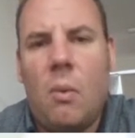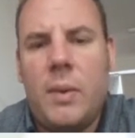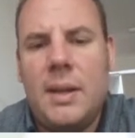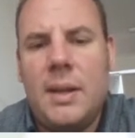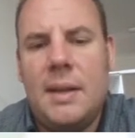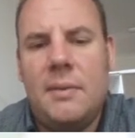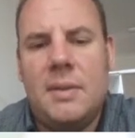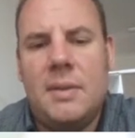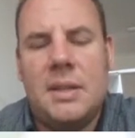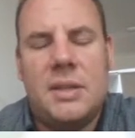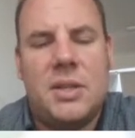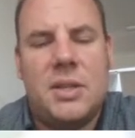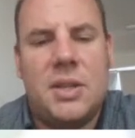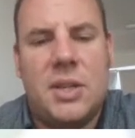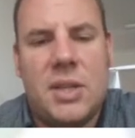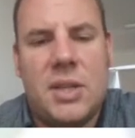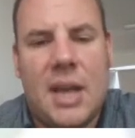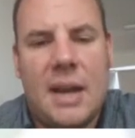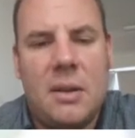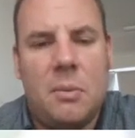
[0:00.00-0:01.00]
we living in a
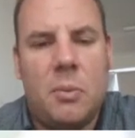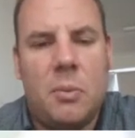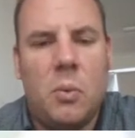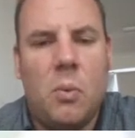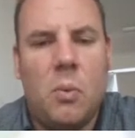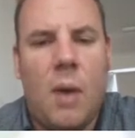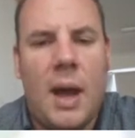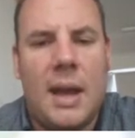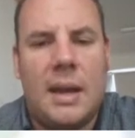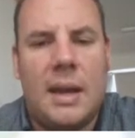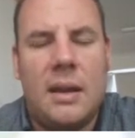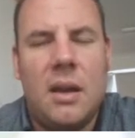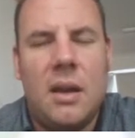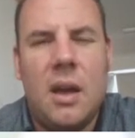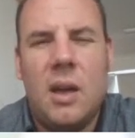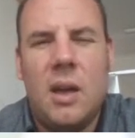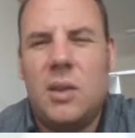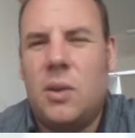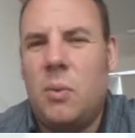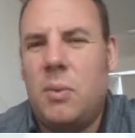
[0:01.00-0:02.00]
sustainable way?
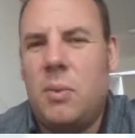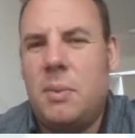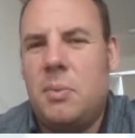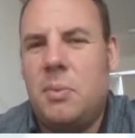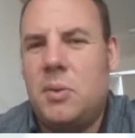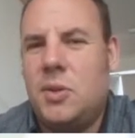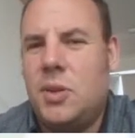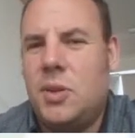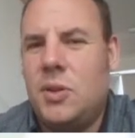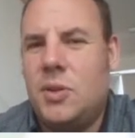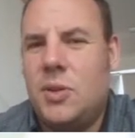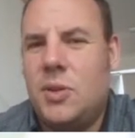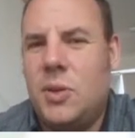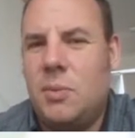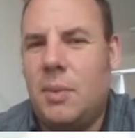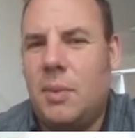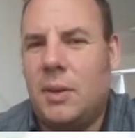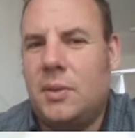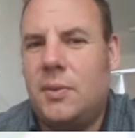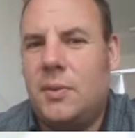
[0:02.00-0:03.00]
Do we produce too
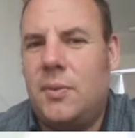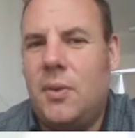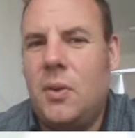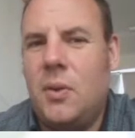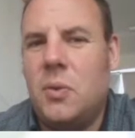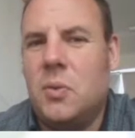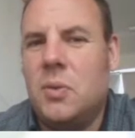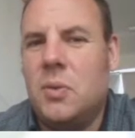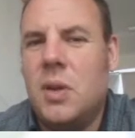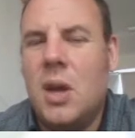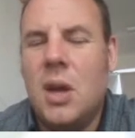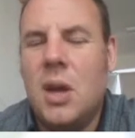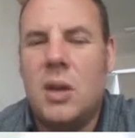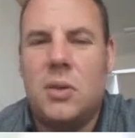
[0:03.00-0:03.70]
much food?